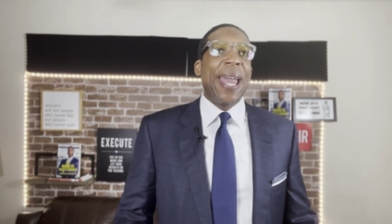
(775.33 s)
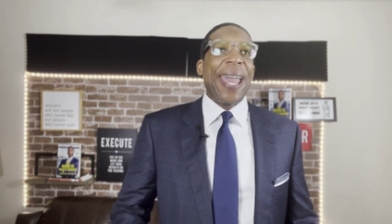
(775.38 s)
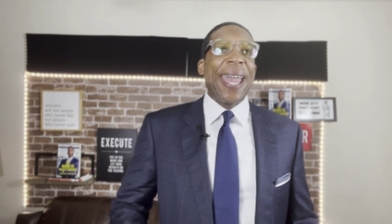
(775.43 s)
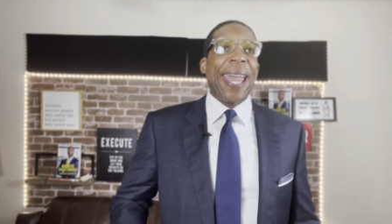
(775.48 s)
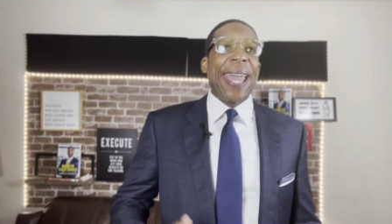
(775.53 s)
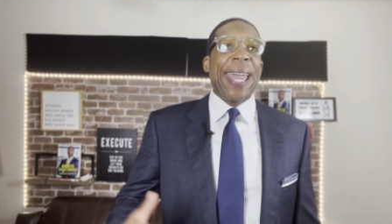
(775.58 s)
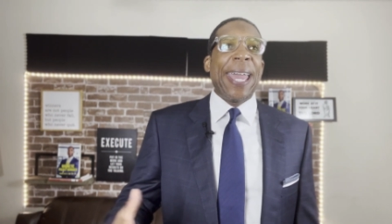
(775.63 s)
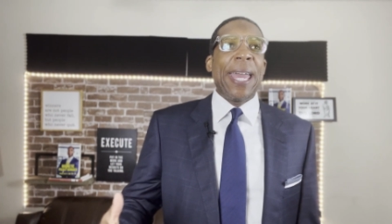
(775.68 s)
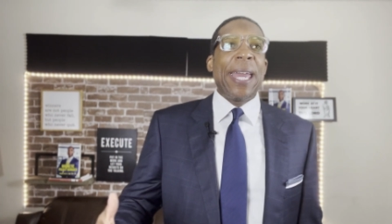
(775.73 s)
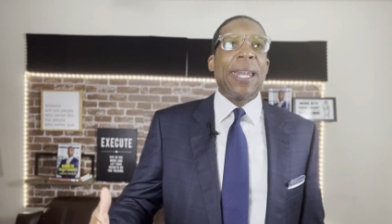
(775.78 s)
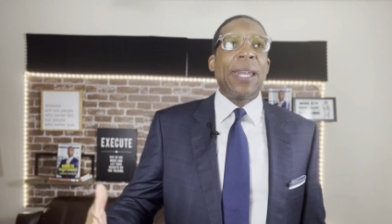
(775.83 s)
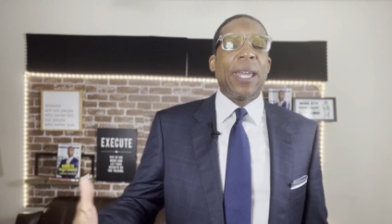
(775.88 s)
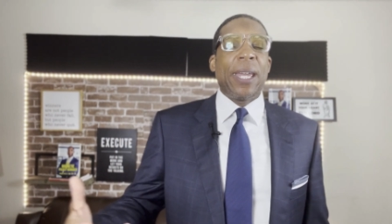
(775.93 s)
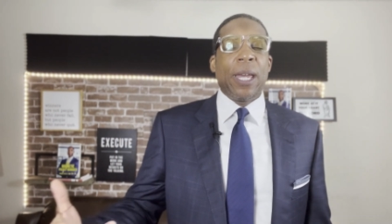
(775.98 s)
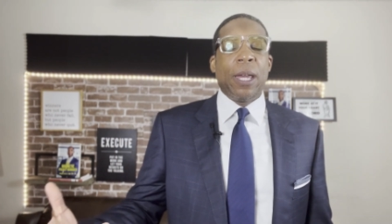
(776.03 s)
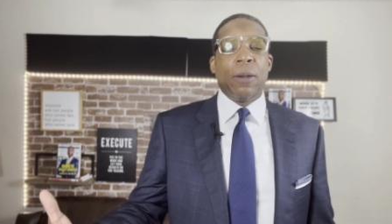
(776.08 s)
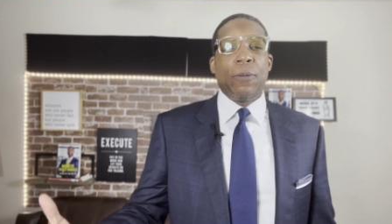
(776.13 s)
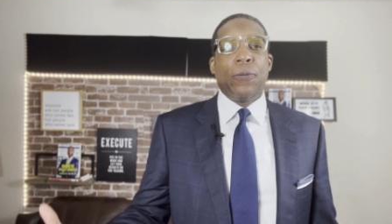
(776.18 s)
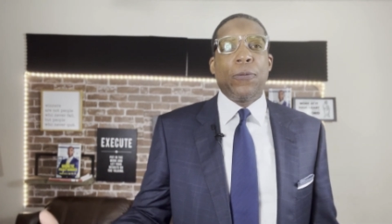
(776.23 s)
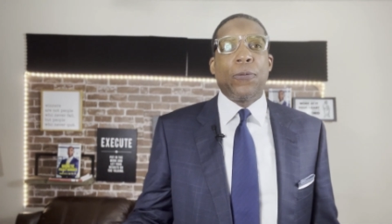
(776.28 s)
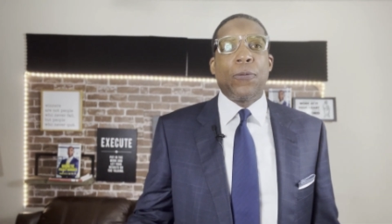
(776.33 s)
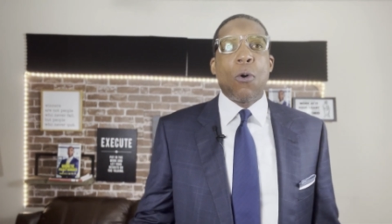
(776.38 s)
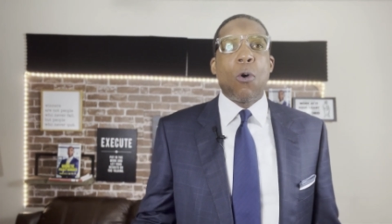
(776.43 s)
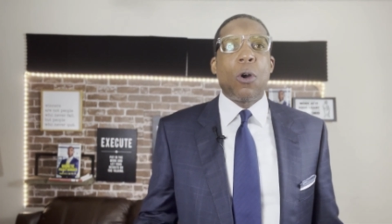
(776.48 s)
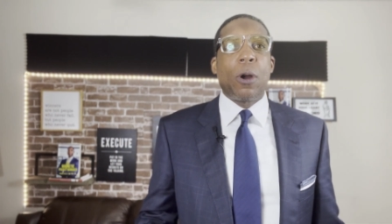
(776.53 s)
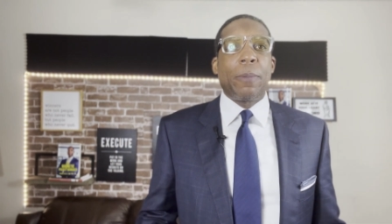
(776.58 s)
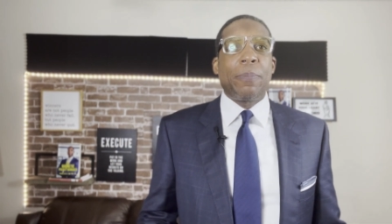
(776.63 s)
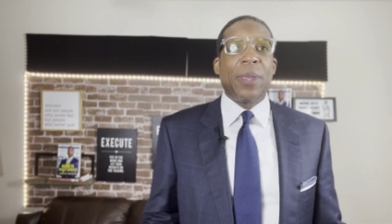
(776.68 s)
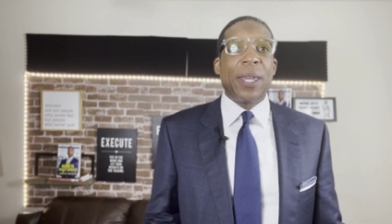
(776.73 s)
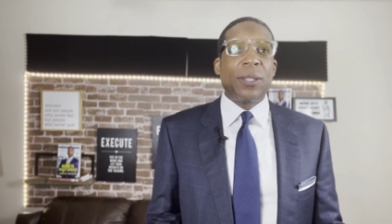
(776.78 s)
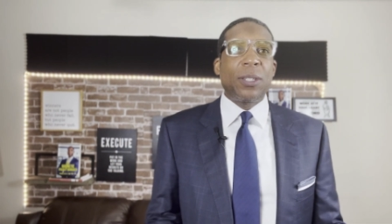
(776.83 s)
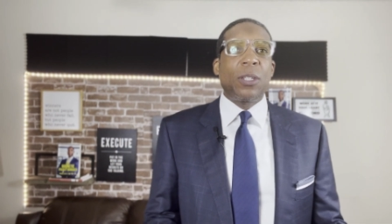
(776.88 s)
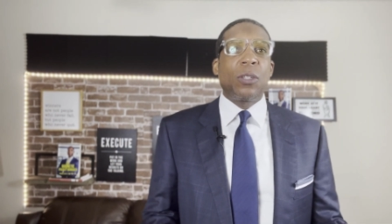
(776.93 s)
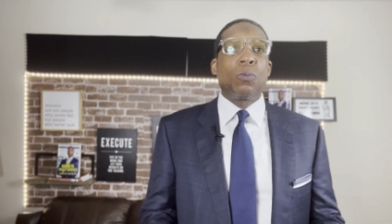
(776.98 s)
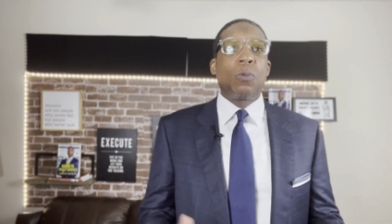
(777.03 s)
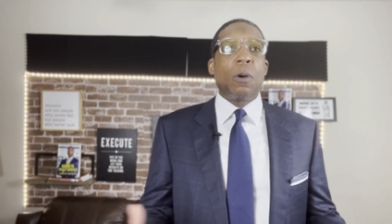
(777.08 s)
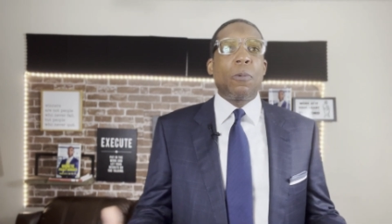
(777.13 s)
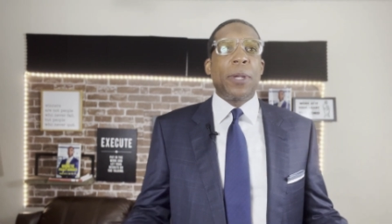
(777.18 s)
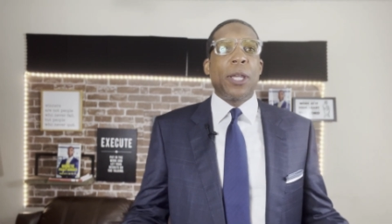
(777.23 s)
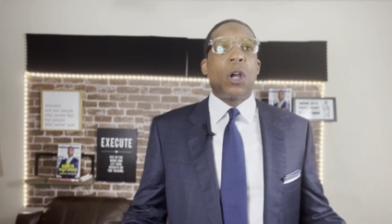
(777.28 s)
and informed. This is
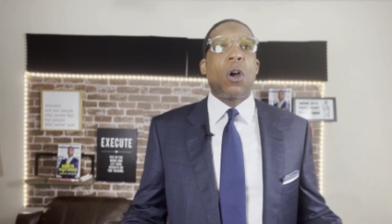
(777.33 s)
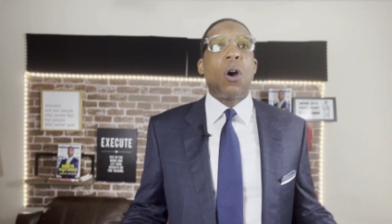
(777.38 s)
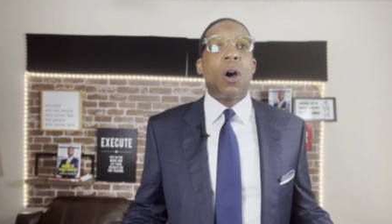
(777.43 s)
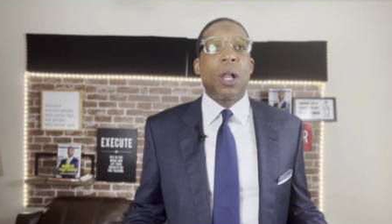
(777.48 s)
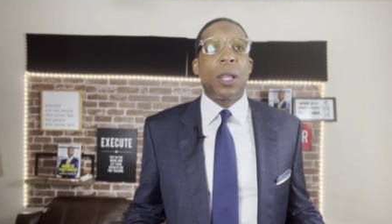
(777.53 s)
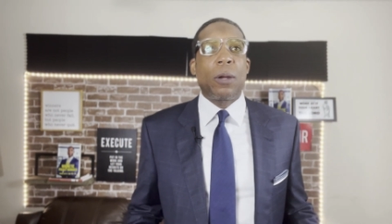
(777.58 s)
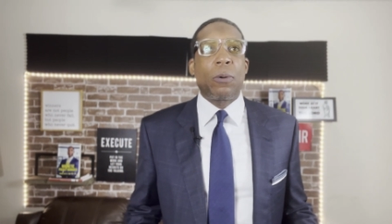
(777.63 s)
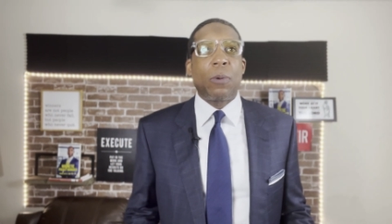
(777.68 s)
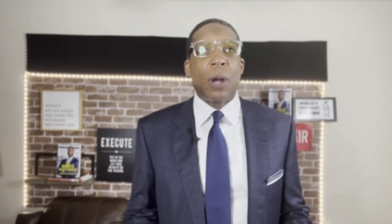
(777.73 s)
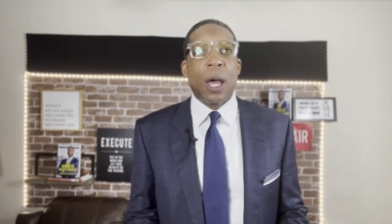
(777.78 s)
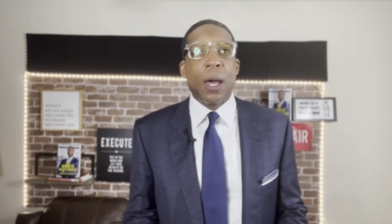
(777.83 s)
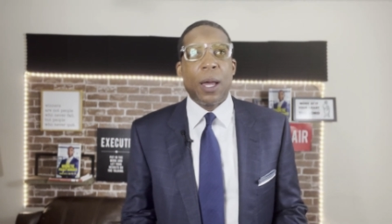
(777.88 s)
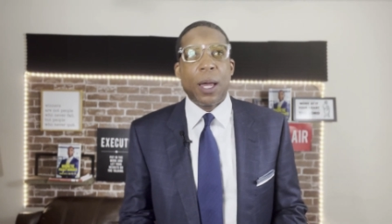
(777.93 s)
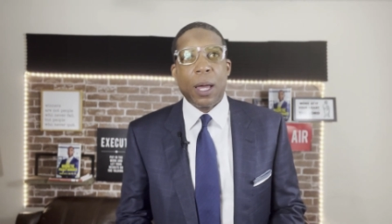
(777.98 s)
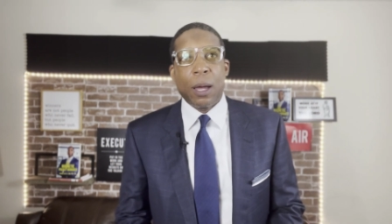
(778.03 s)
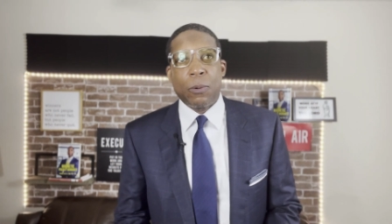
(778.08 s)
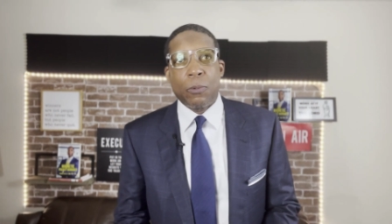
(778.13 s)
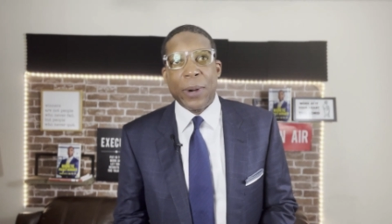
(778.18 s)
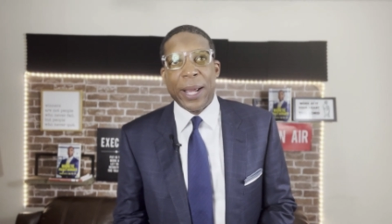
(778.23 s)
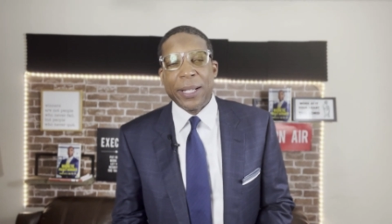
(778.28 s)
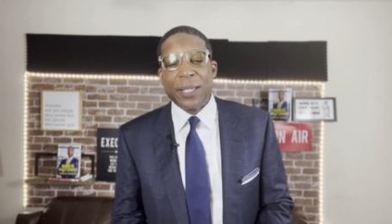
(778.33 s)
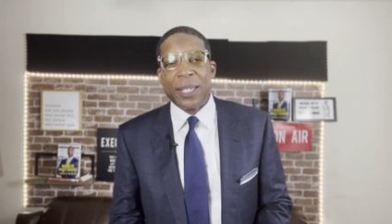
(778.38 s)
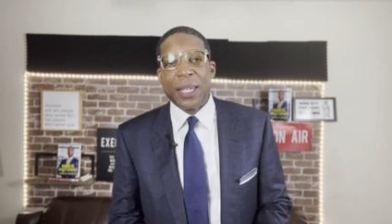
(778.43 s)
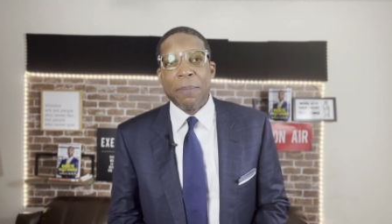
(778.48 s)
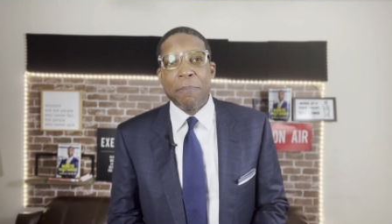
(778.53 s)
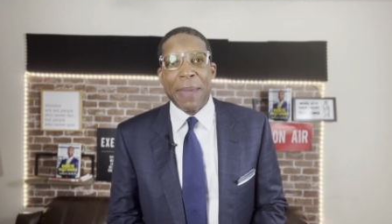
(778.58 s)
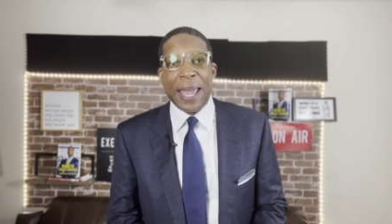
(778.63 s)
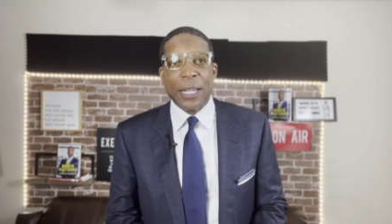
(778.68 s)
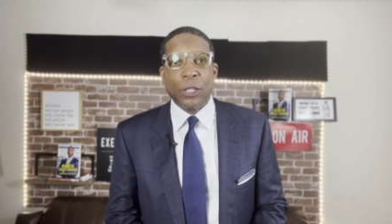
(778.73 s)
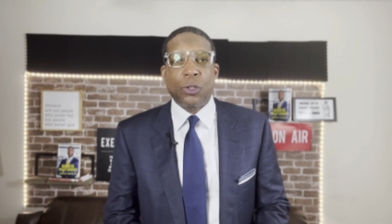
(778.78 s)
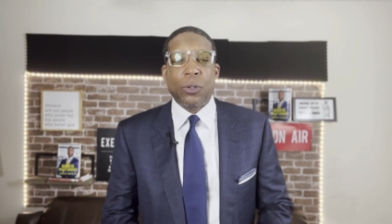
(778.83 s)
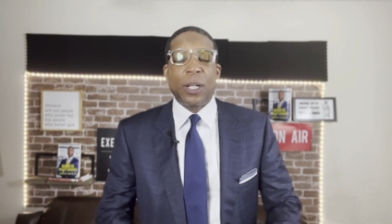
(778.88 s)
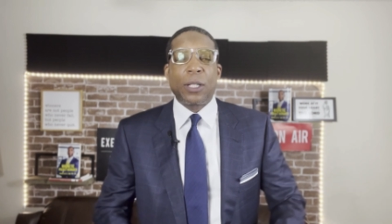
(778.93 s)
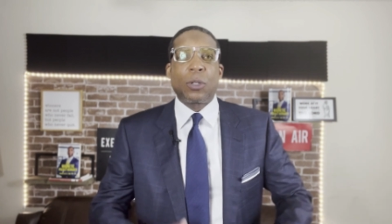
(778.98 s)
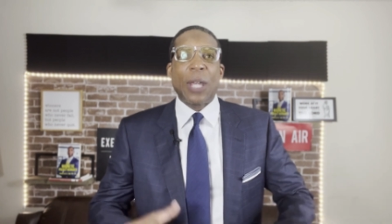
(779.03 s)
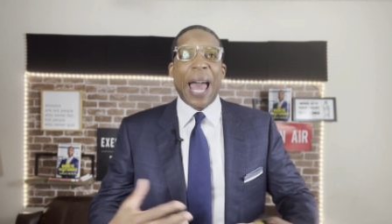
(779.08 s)
what we call a, a, a RACI matrix.